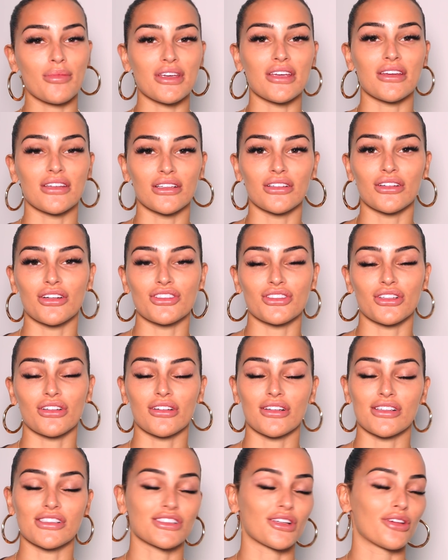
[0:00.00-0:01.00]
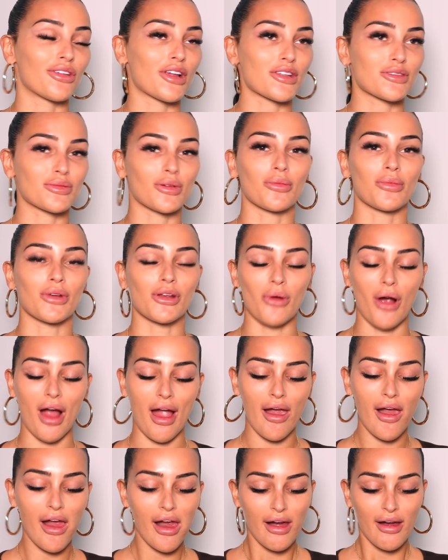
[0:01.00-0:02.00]
eaten a lot of chocolate, so that's probably
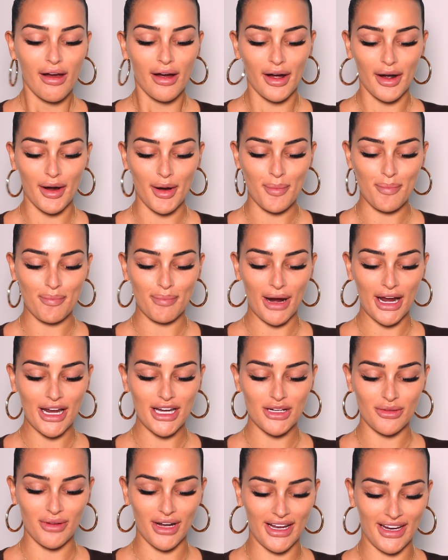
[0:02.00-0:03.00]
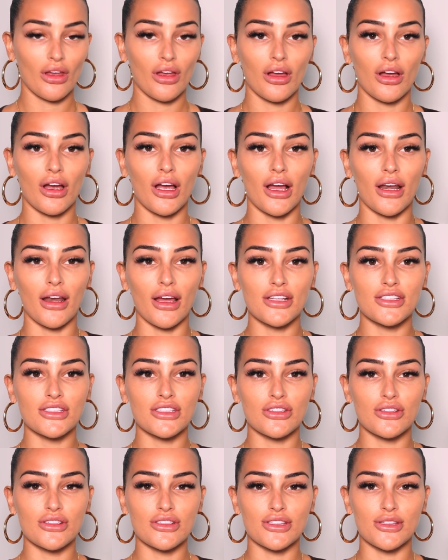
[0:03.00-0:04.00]
why. But anyway, I like to
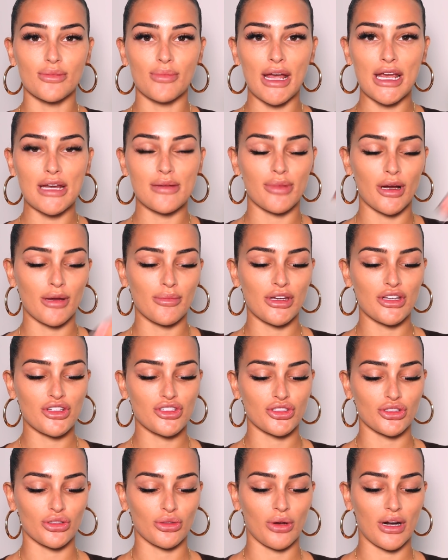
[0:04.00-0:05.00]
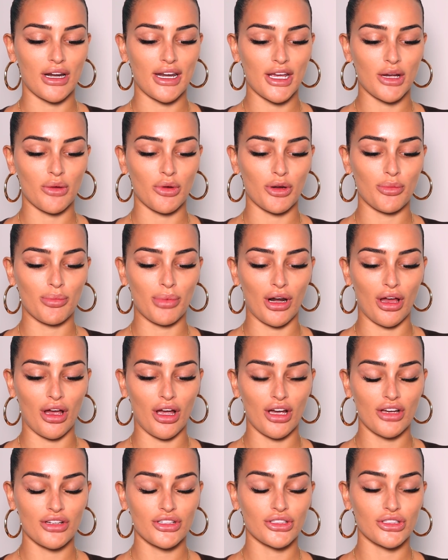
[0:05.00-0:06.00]
use the Made by Mitchell liquid
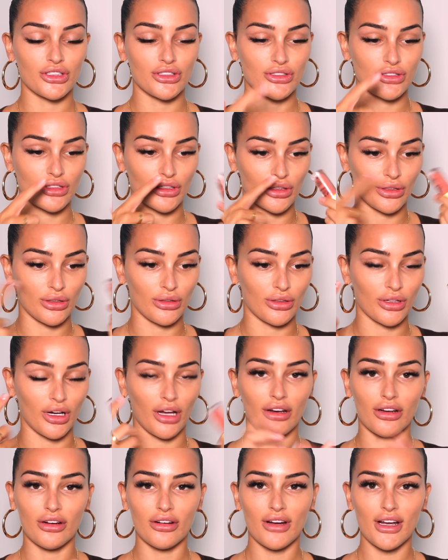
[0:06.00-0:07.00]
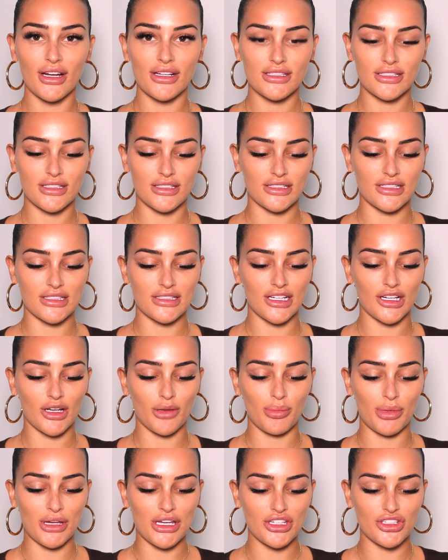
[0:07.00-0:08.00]
blush to colour correct because it's like a
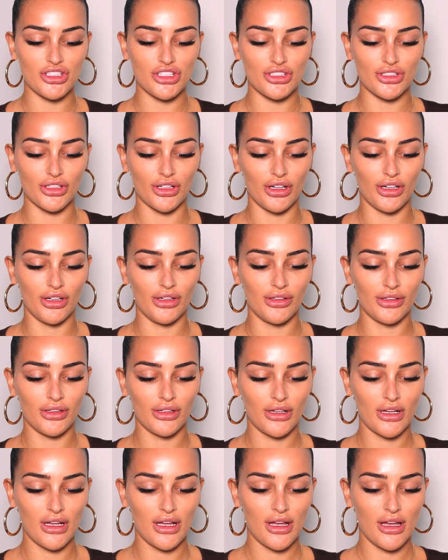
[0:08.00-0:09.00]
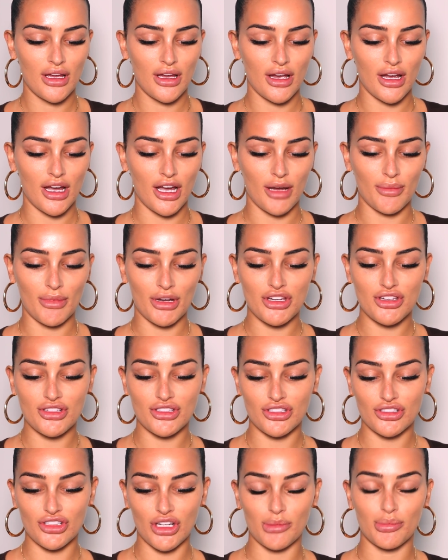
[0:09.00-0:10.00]
peachy tone. I use
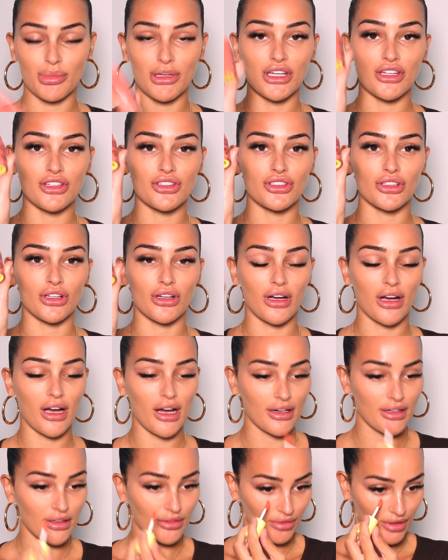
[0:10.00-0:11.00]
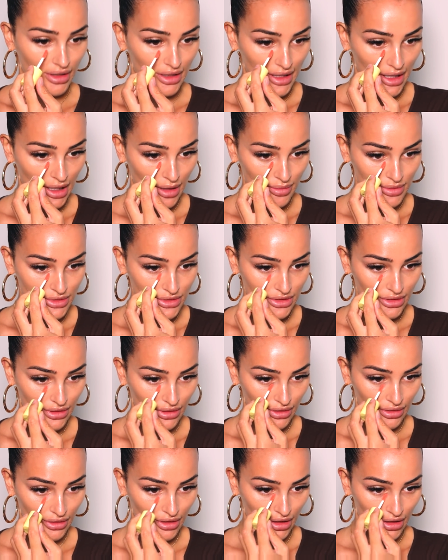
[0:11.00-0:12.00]
the shade Peach Sugar and it really helps
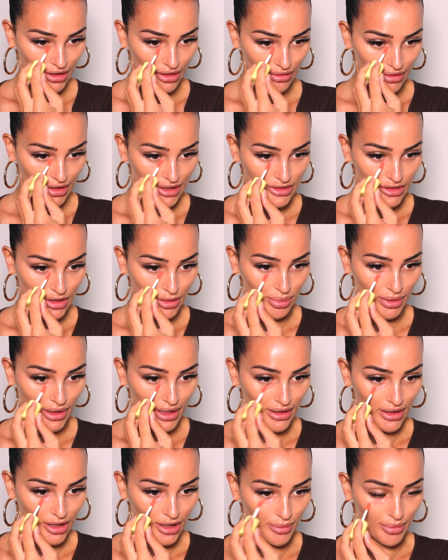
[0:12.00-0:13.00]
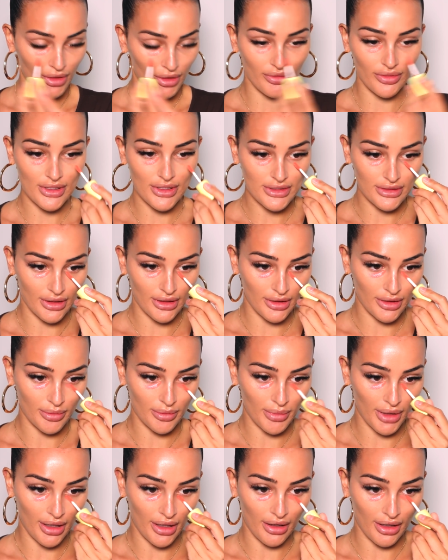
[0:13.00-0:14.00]
to colour correct. So I apply a little bit of this under
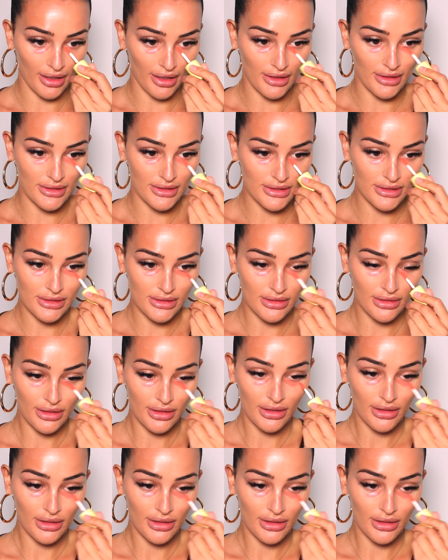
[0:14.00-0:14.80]
my eyes